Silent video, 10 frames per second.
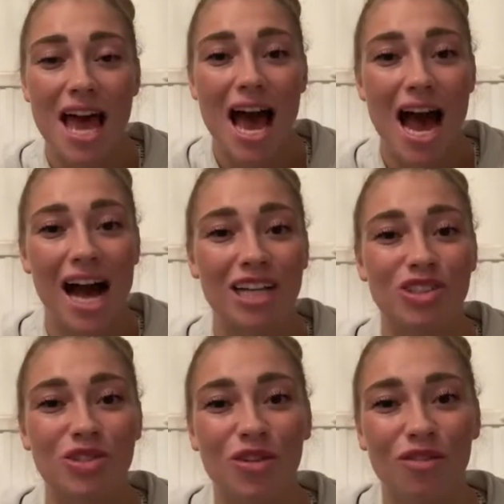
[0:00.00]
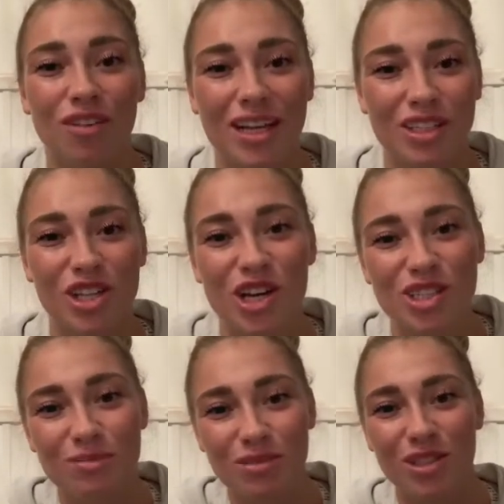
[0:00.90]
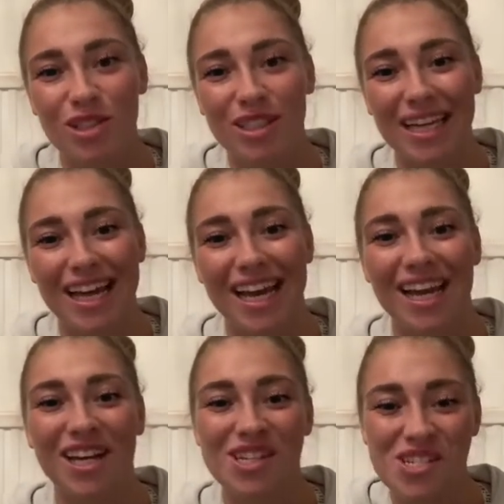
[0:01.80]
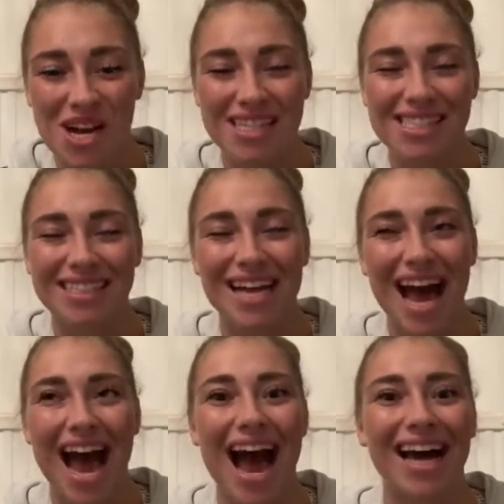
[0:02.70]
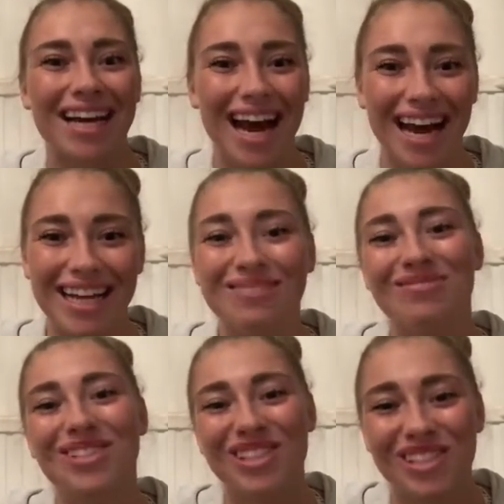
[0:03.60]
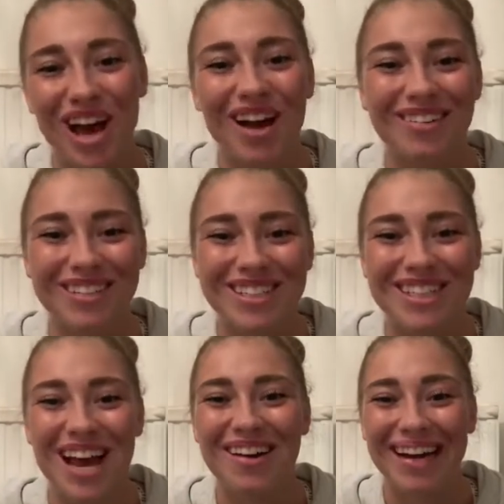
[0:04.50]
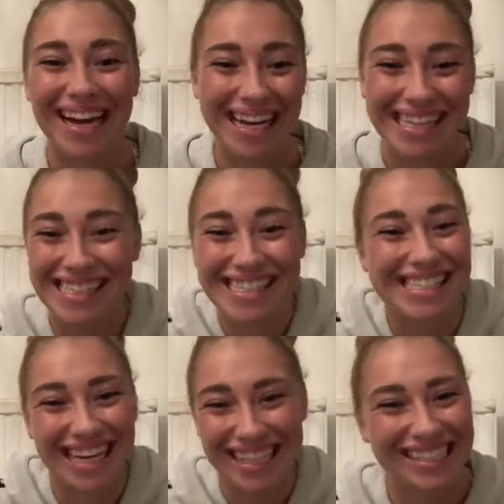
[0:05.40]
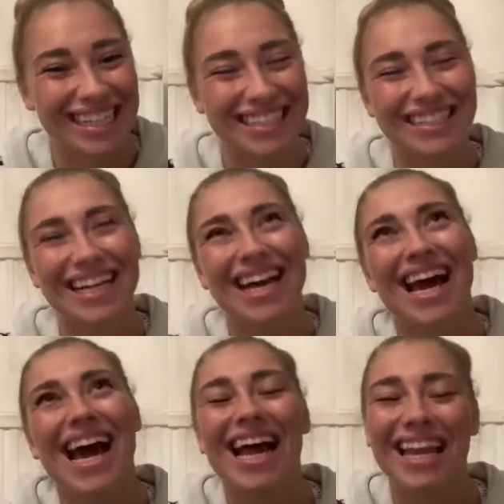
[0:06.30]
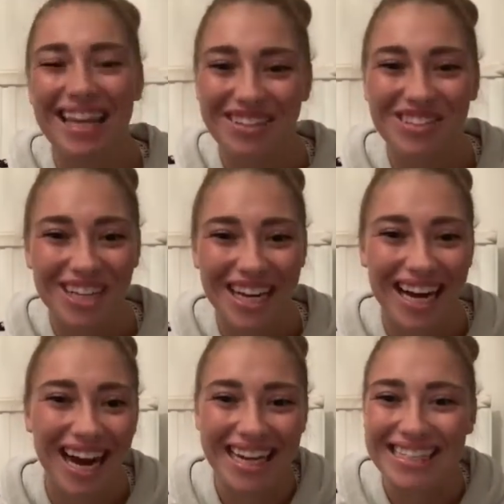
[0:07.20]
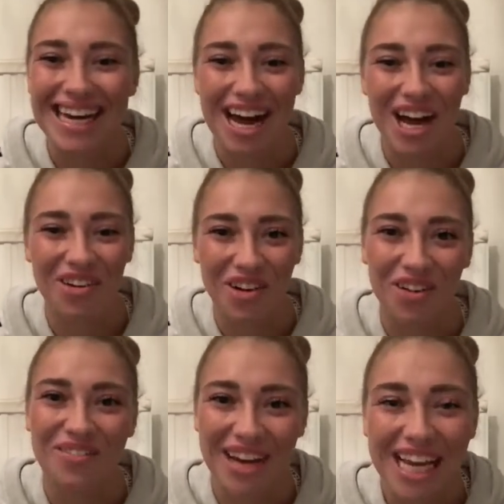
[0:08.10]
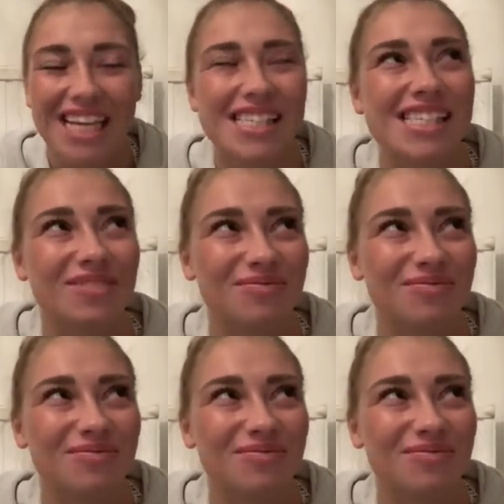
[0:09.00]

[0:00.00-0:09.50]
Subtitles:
at Nuffield Hospital in Chester, and I am so excited. Literally, I cannot wait.